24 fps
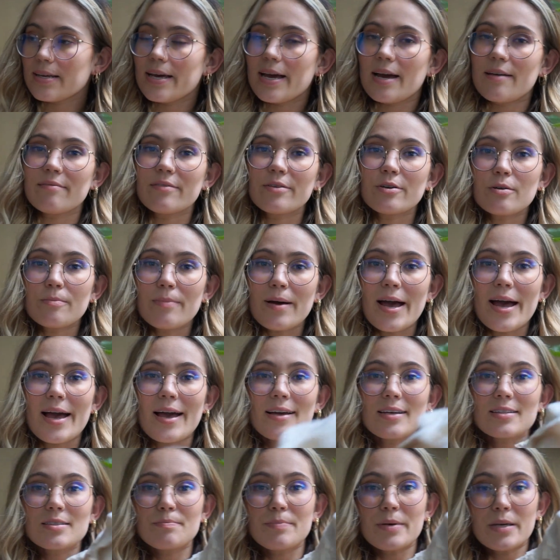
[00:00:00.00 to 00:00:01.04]
I have little
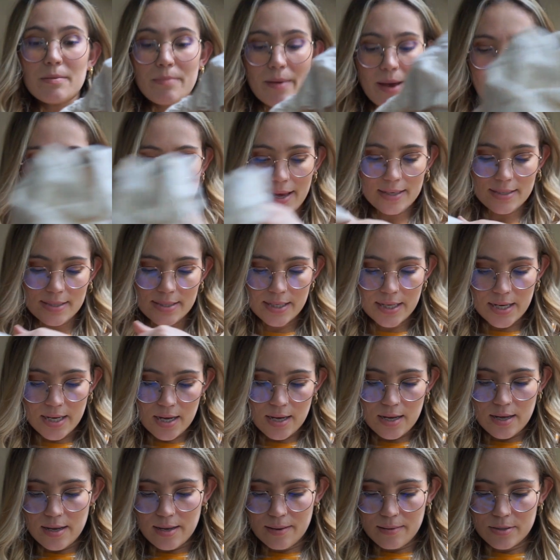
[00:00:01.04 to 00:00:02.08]
bags, big bags,
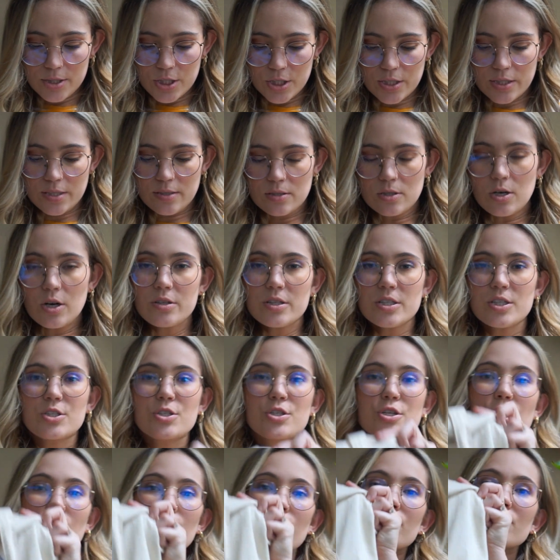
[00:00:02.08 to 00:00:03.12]
just all these
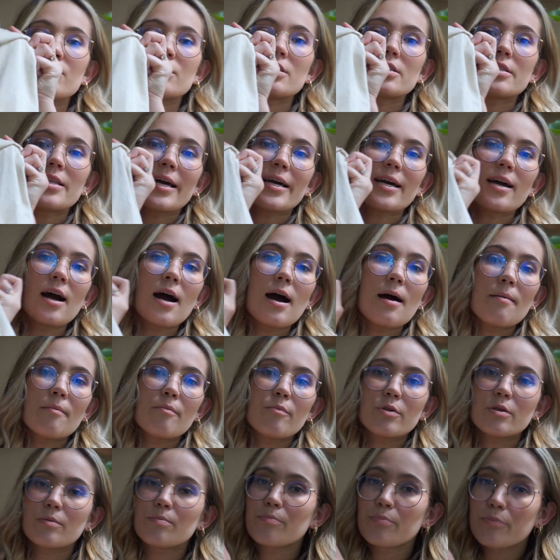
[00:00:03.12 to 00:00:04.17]
totes that
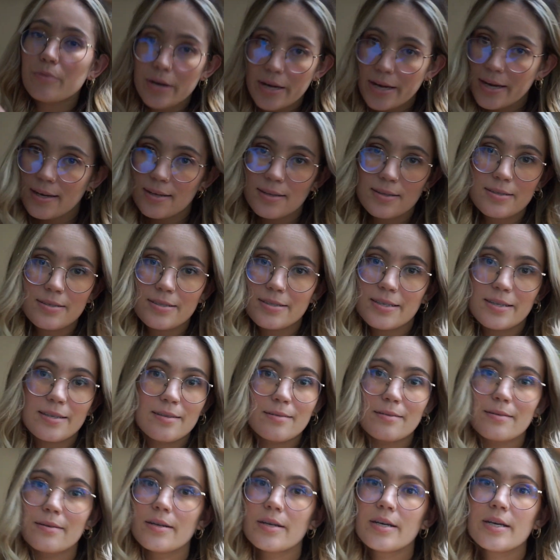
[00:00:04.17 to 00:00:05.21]
come with brands,
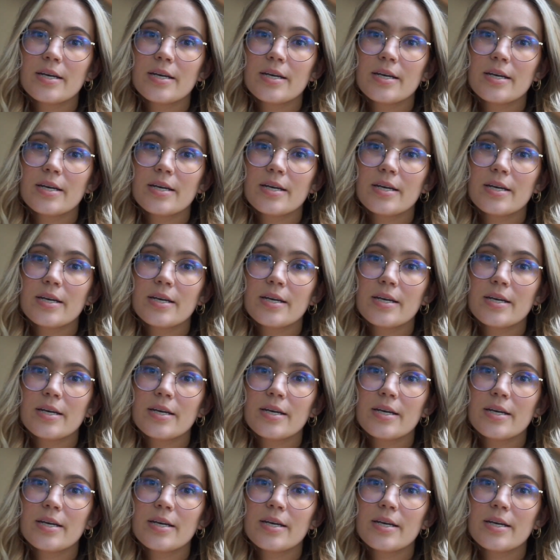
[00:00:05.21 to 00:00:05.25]
and